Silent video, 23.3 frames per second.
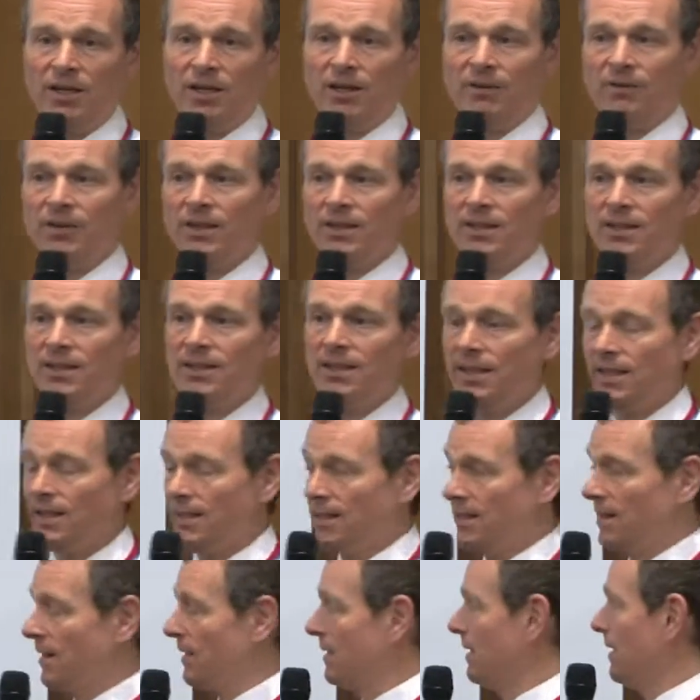of the
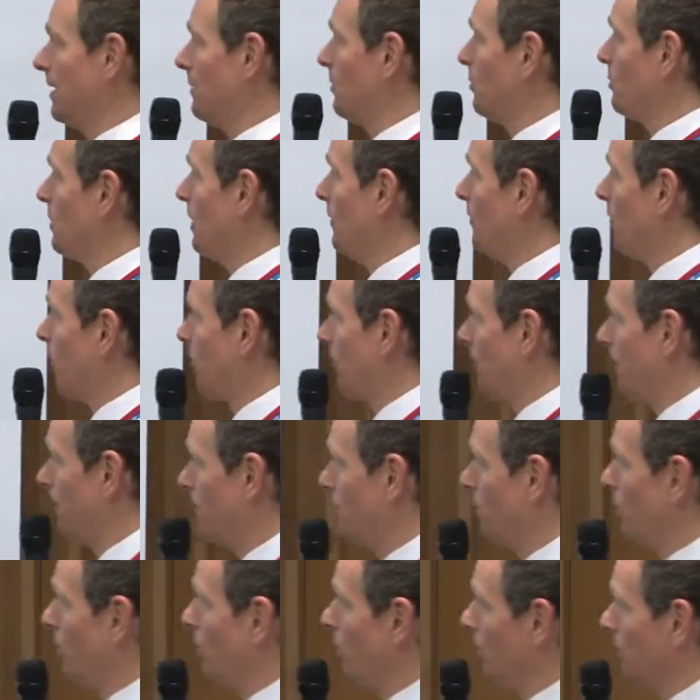disease does seem to be very
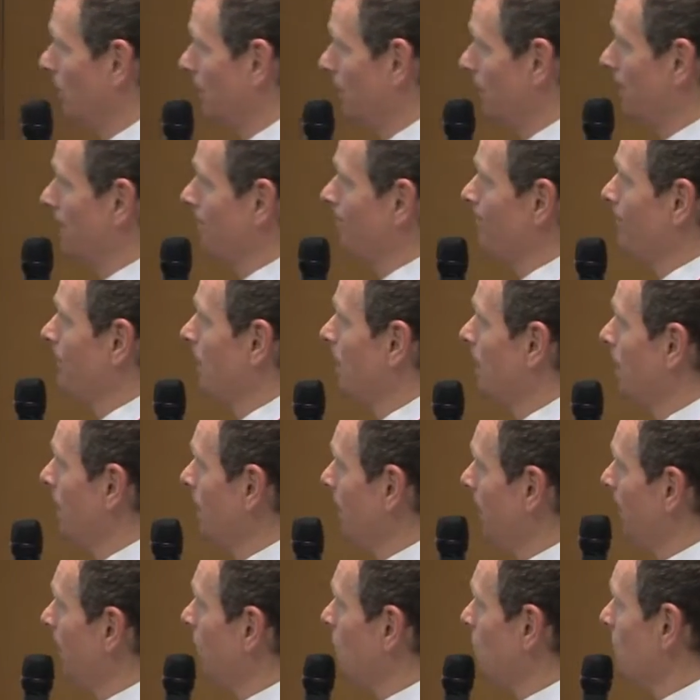important.
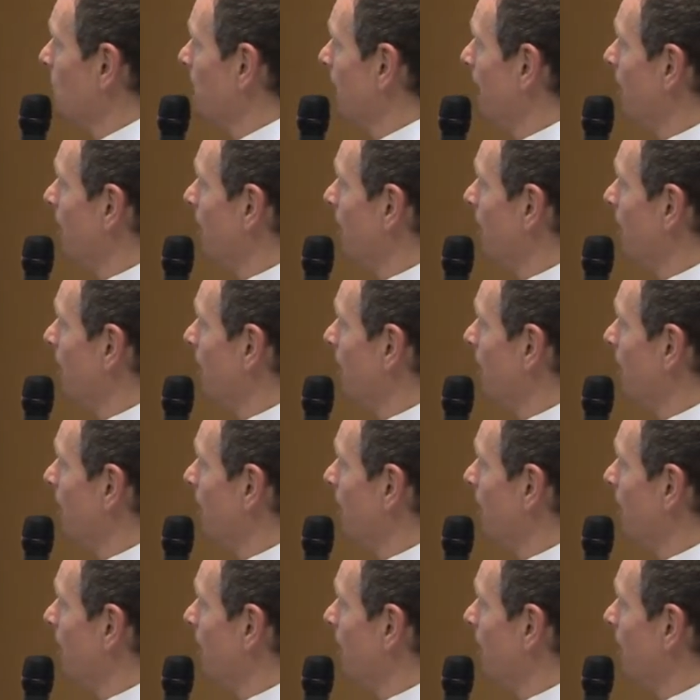And this was